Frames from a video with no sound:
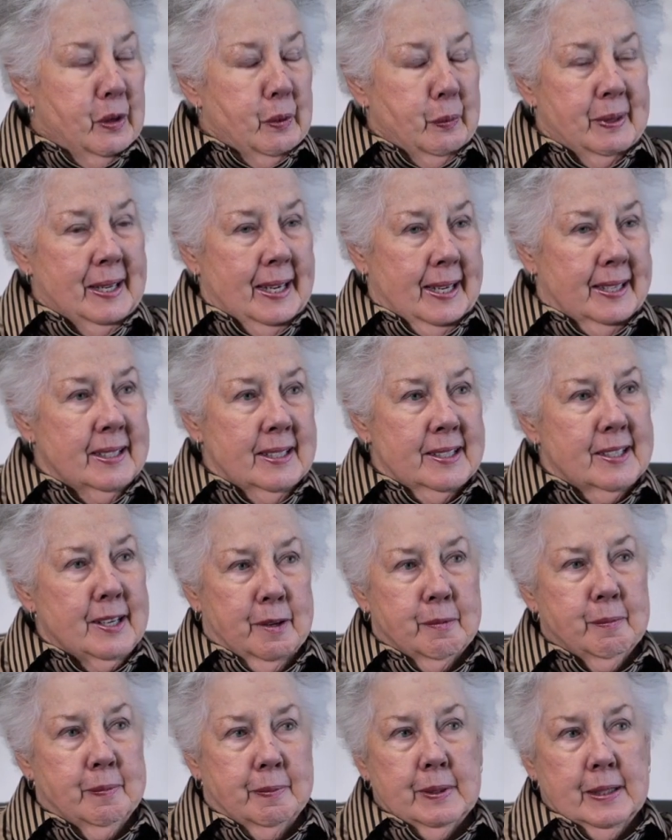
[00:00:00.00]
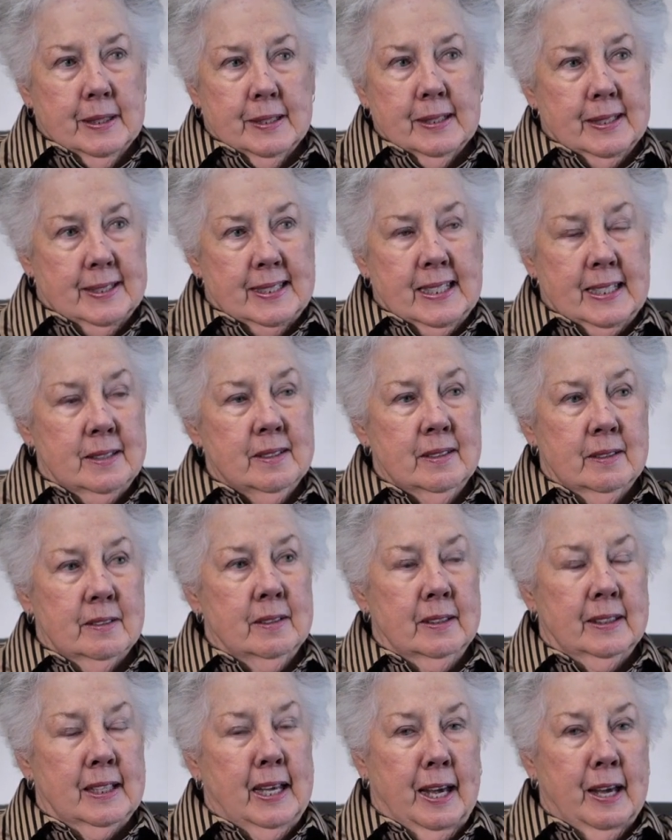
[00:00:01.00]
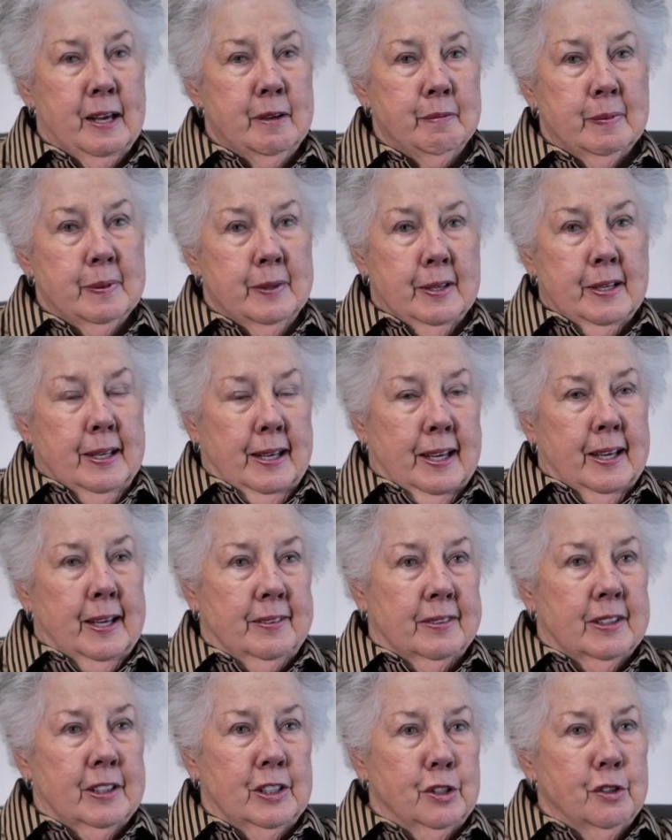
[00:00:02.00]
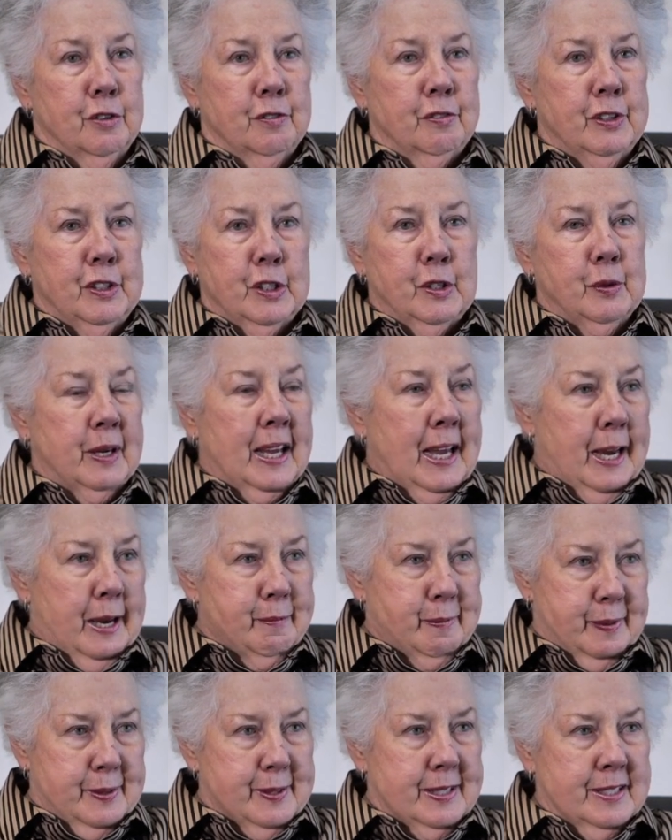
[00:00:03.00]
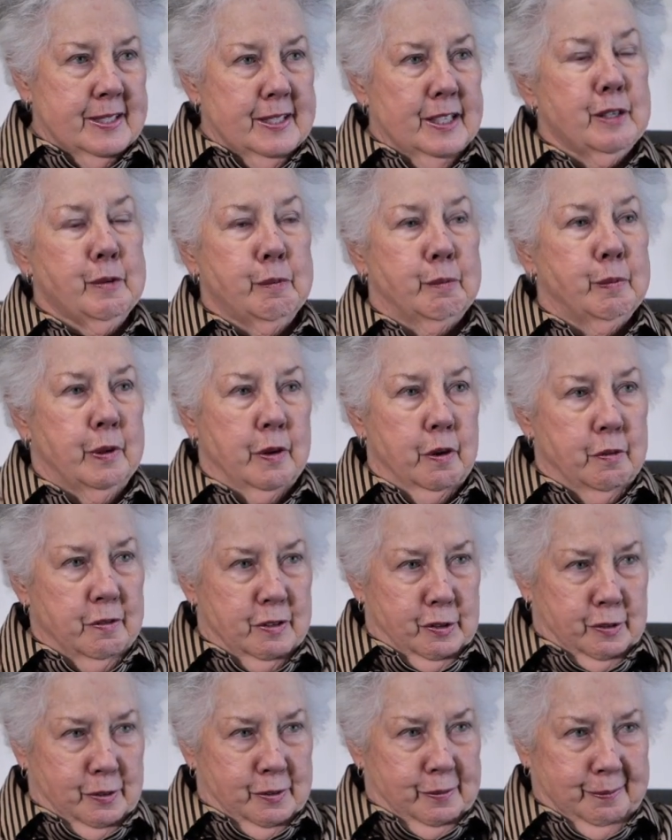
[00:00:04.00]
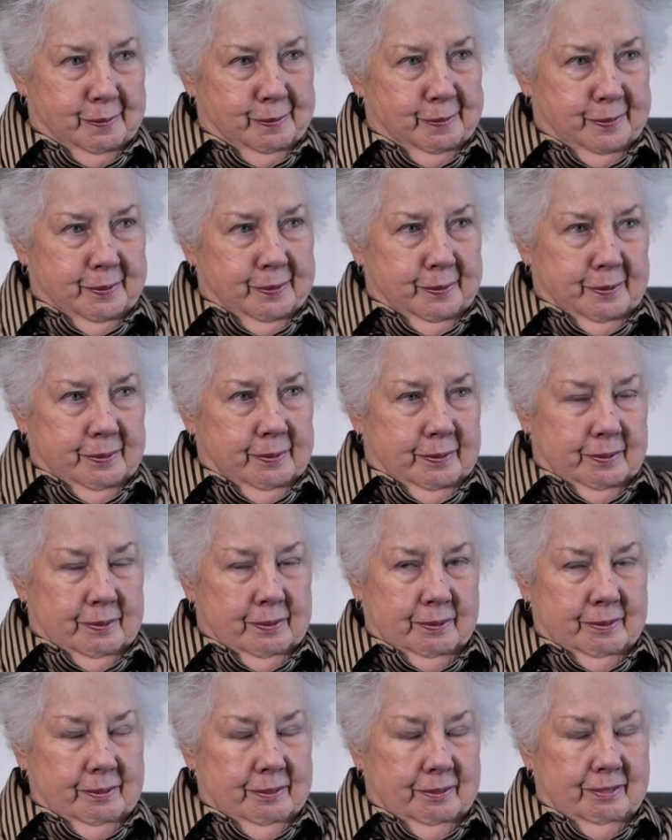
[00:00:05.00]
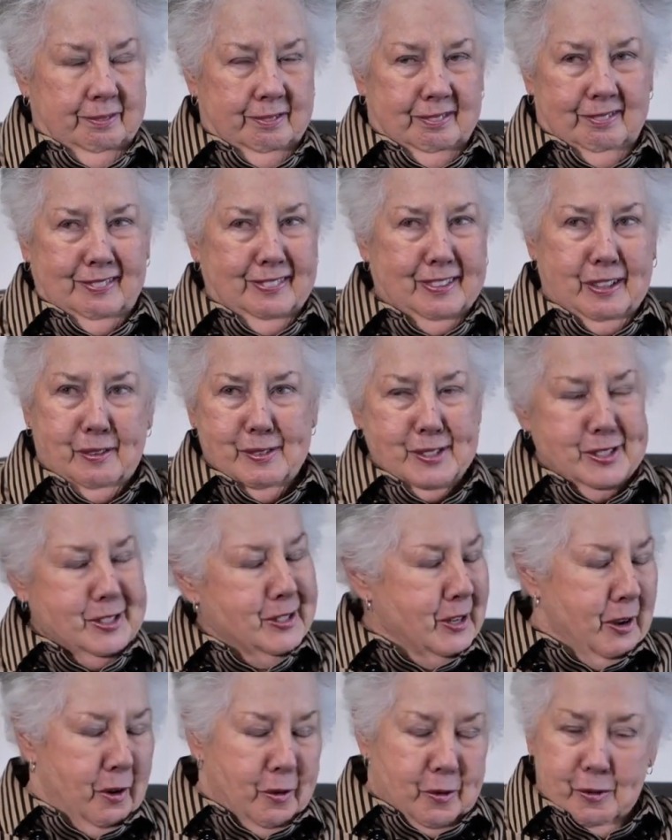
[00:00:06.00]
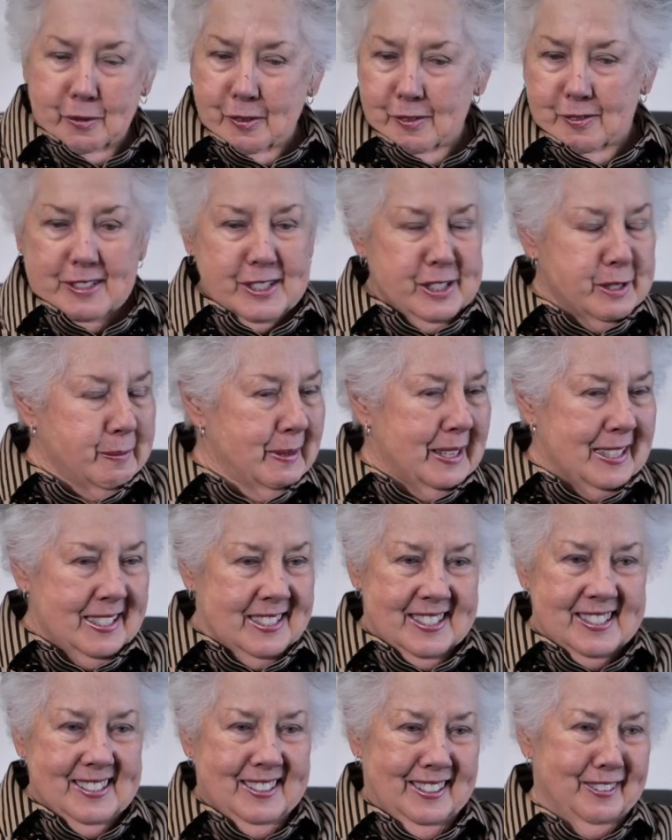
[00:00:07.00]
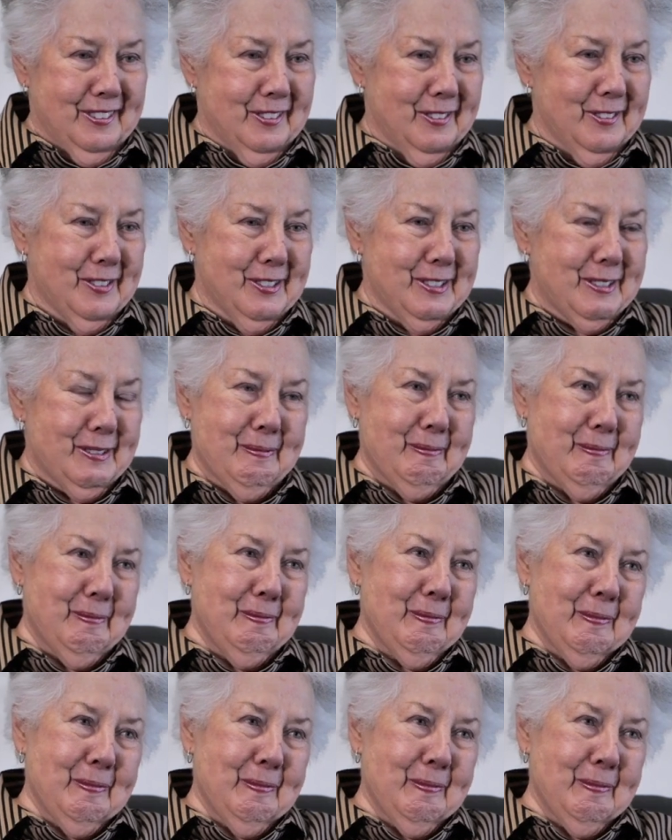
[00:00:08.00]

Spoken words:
We ended up in the dental lab at the UVU campus in Provo. There was no space in Orem.